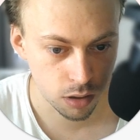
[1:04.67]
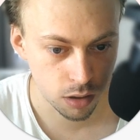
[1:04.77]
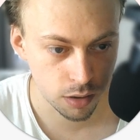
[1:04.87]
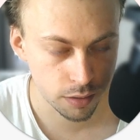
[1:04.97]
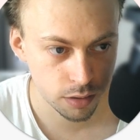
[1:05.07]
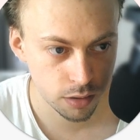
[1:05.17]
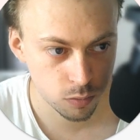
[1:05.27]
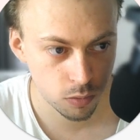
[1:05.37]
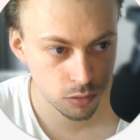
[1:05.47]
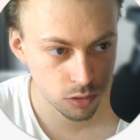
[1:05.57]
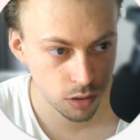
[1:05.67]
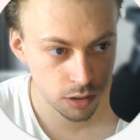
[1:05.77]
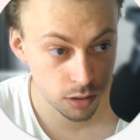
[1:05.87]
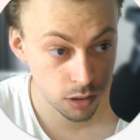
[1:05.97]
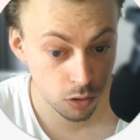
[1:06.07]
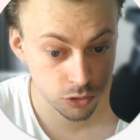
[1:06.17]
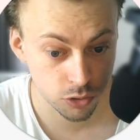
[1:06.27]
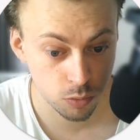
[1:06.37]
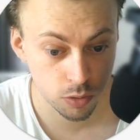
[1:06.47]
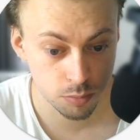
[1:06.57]
and it
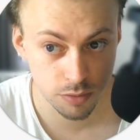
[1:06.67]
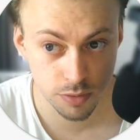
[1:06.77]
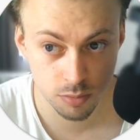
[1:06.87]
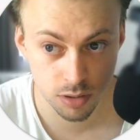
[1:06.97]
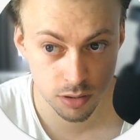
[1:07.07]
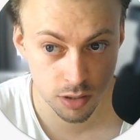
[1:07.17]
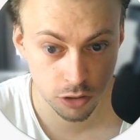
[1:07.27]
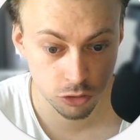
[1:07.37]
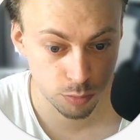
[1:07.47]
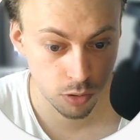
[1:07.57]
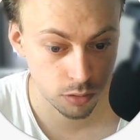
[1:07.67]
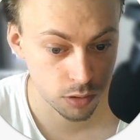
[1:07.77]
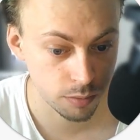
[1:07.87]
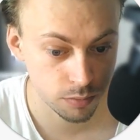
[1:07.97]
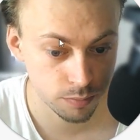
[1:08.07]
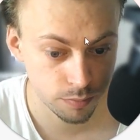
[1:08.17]
also won't be visible in the actual prototype